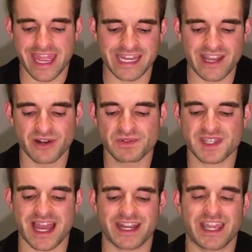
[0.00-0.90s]
any
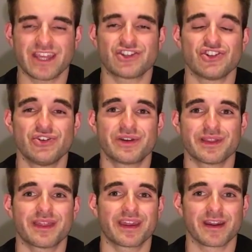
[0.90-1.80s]
outside occasion you
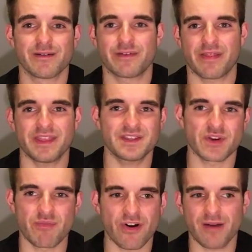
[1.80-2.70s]
can think of.
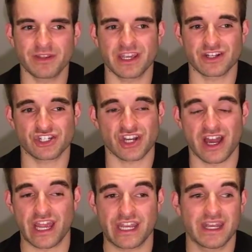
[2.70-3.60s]
These are probably gonna
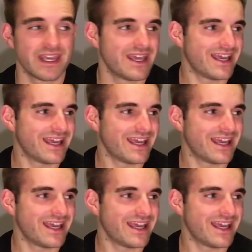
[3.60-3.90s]
shine.